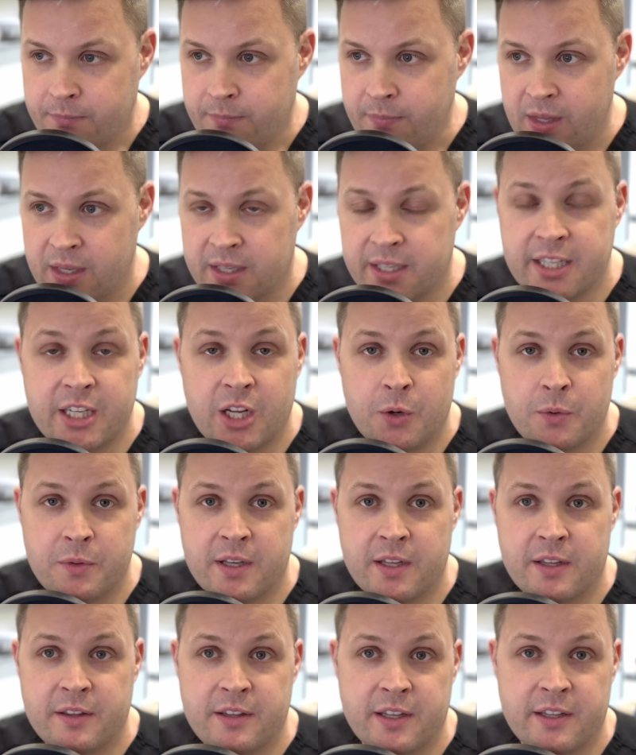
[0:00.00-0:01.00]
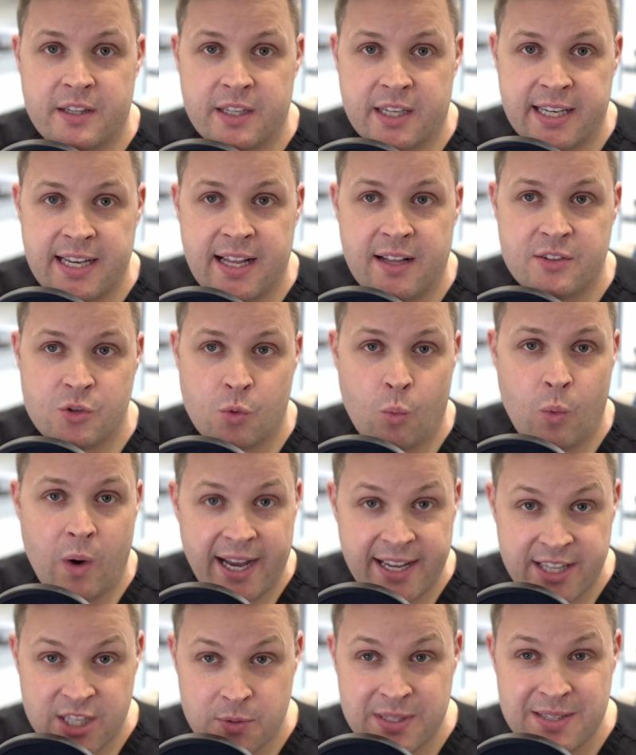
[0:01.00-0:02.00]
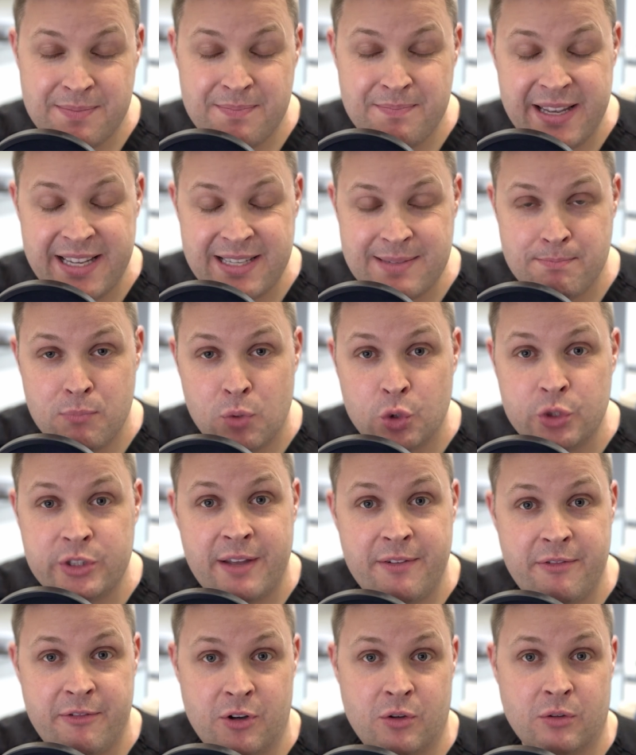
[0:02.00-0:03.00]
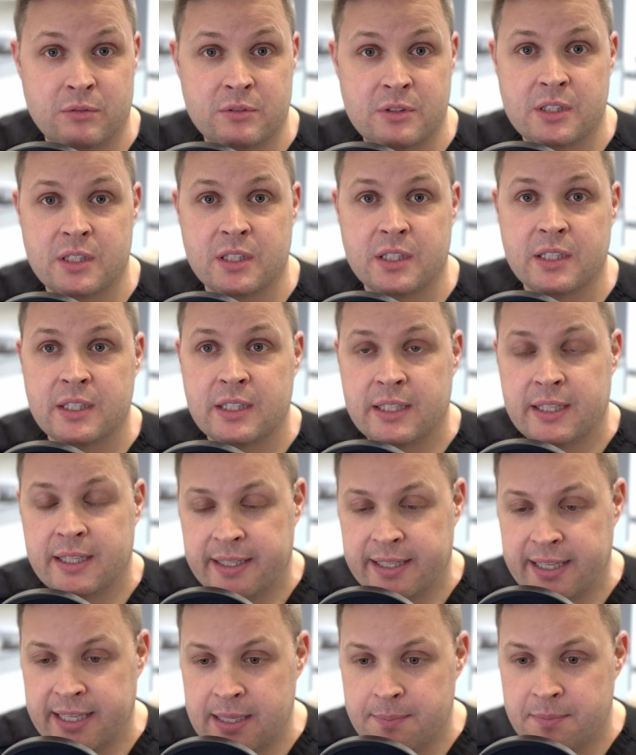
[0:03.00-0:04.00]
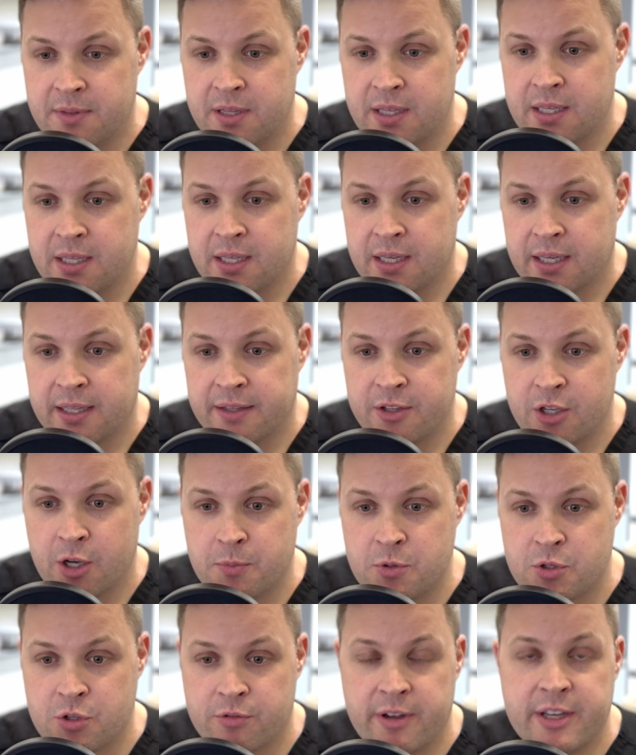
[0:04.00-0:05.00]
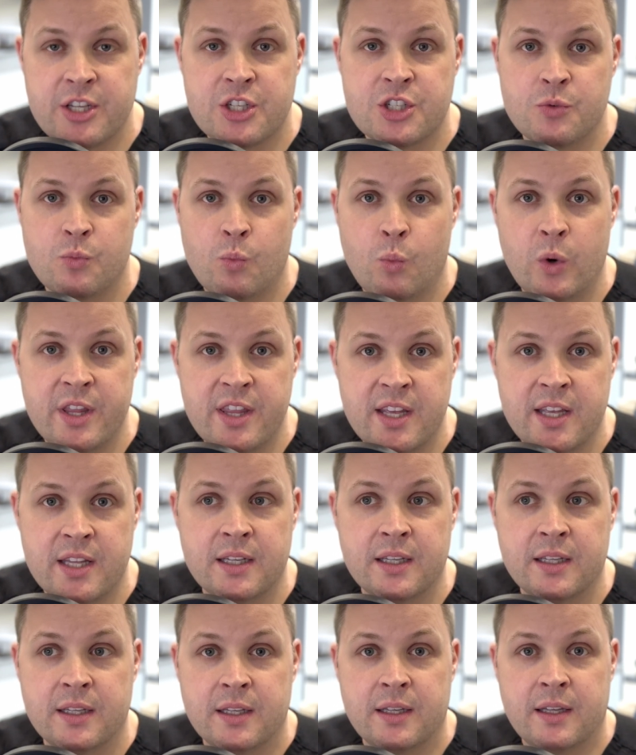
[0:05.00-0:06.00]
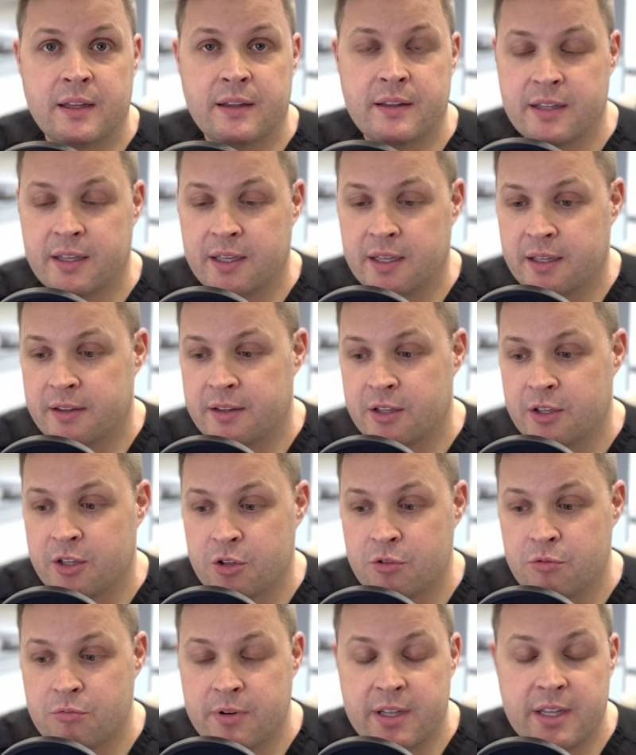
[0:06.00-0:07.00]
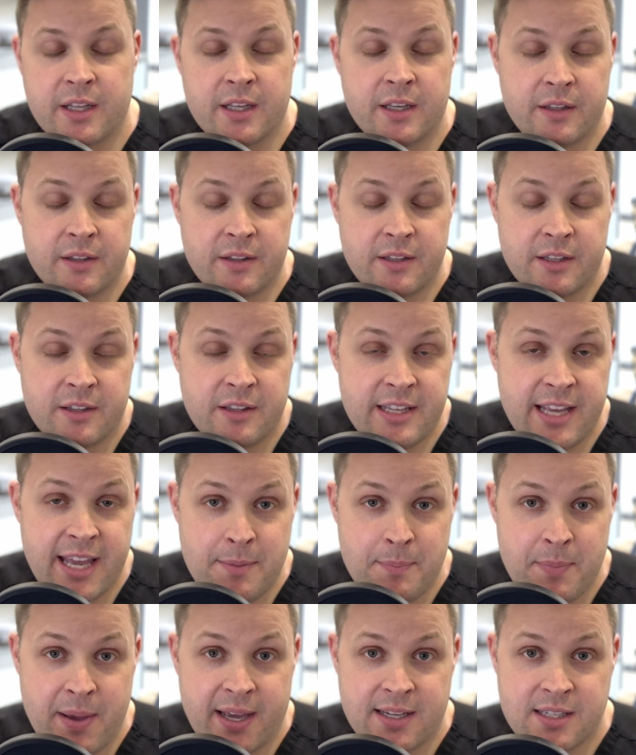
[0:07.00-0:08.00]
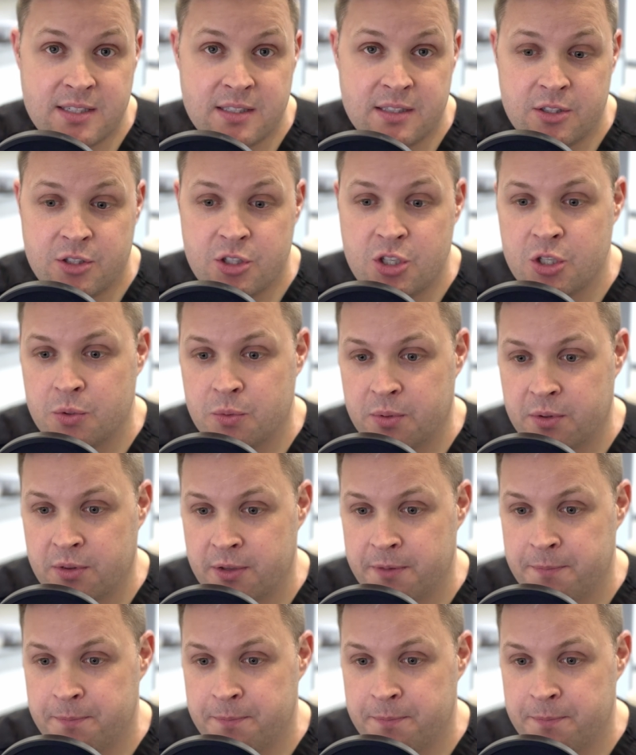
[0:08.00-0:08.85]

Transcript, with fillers: you know the, the, the canals are wide, so it's it's more difficult to keep the uh, the obturation within the the the, uh, the the apex of the tooth.